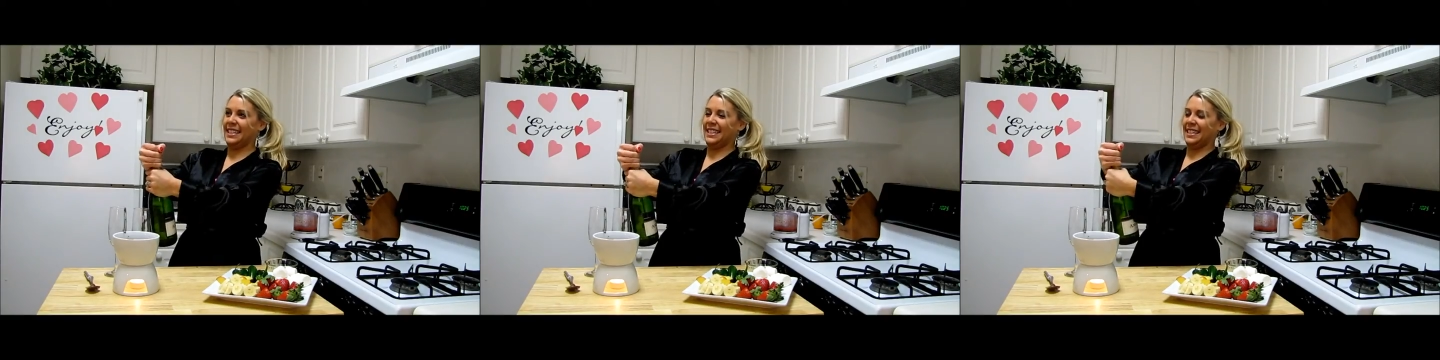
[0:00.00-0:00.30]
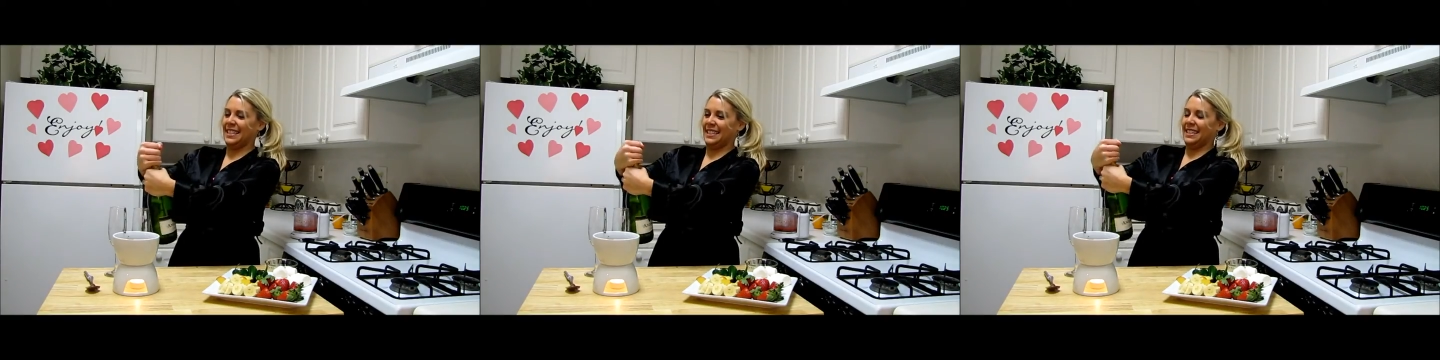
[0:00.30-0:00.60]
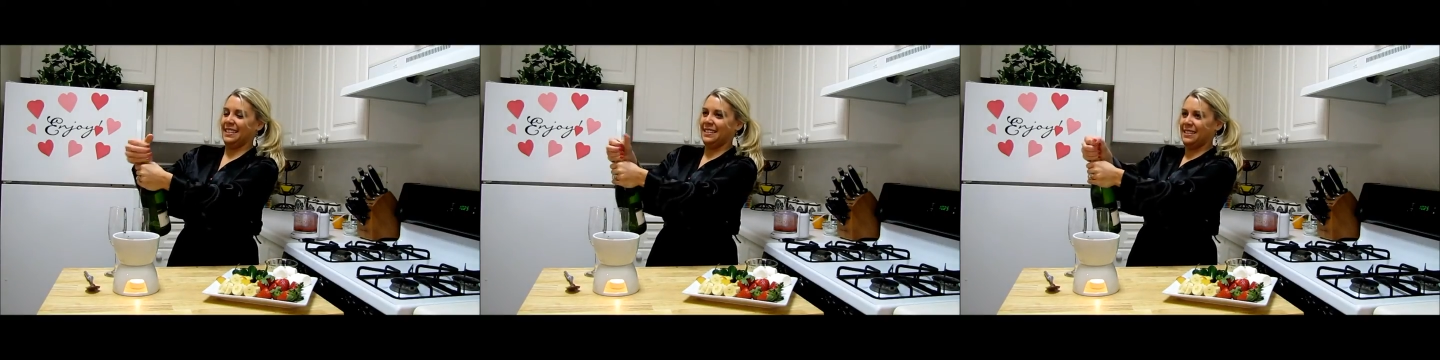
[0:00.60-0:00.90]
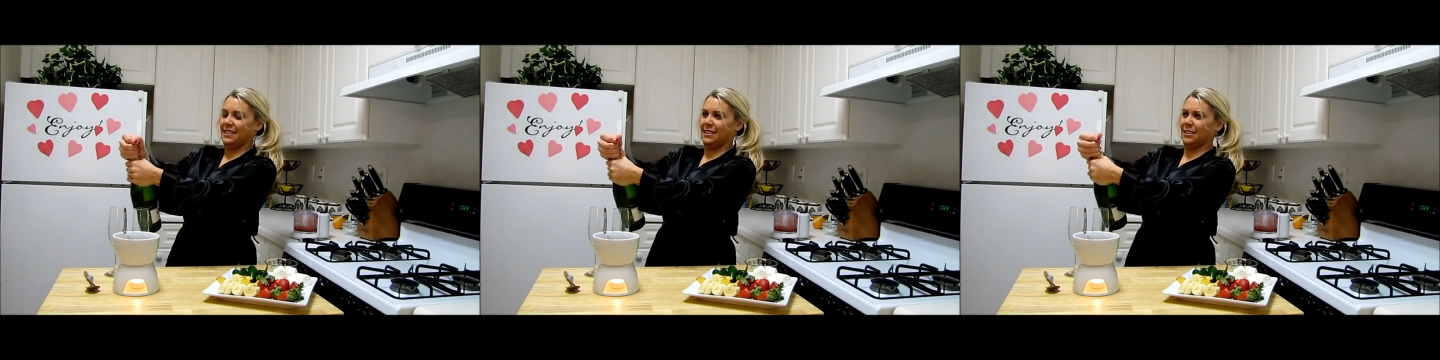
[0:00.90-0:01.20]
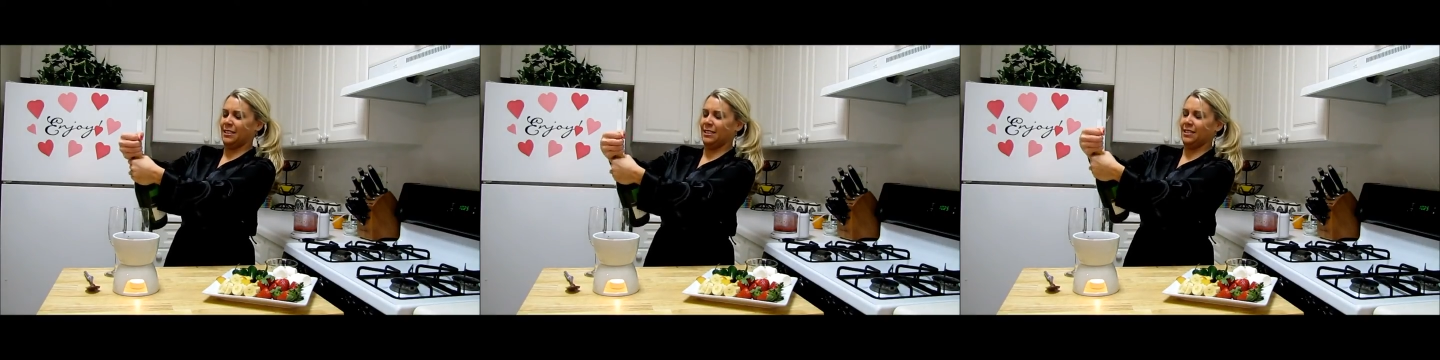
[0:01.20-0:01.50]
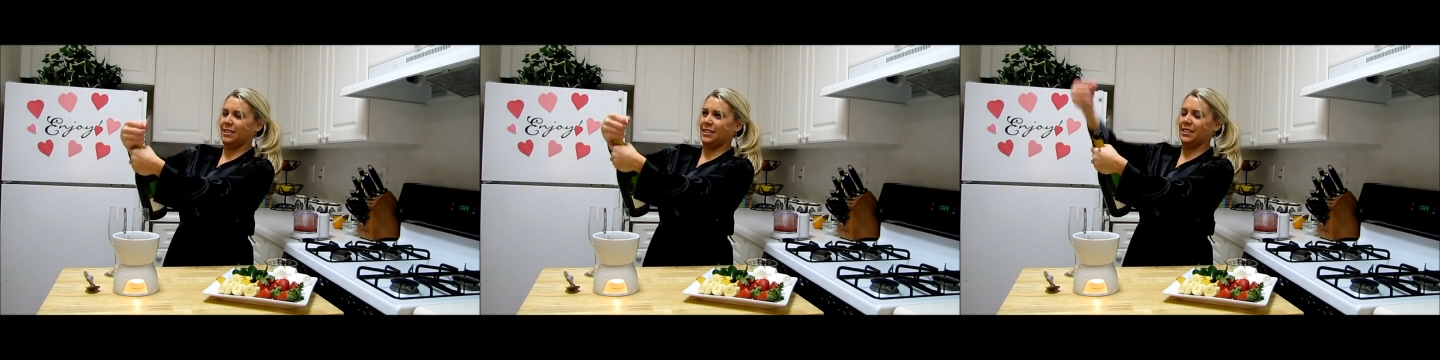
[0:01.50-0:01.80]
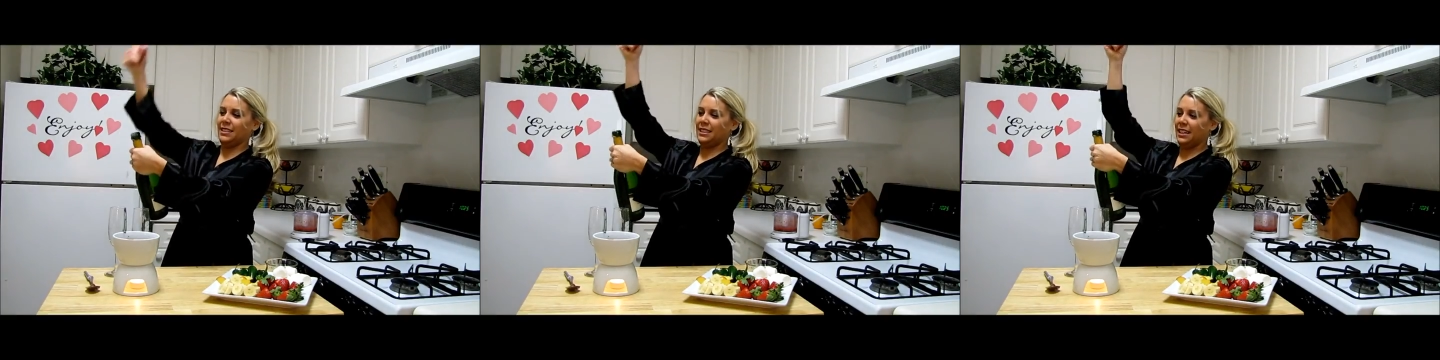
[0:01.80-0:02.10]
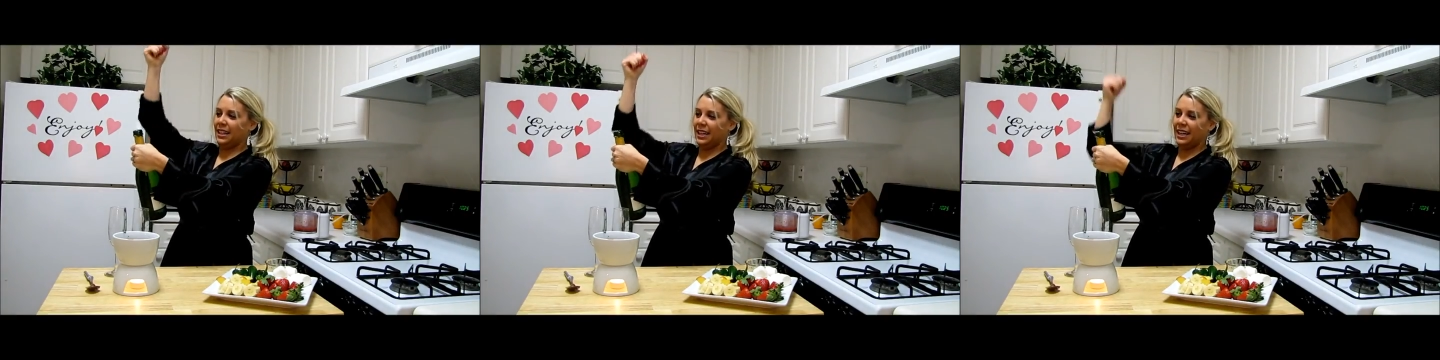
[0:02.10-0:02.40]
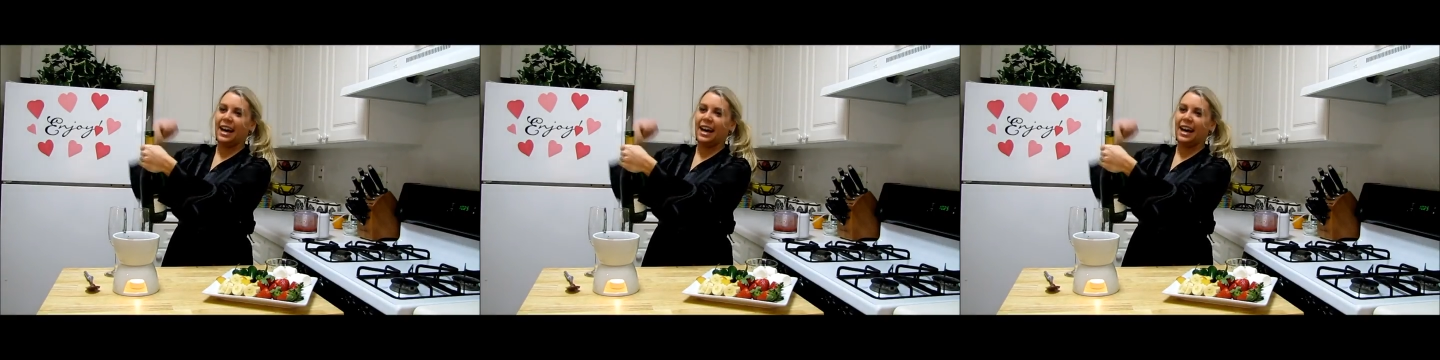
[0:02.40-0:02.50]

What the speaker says: Nothing is said.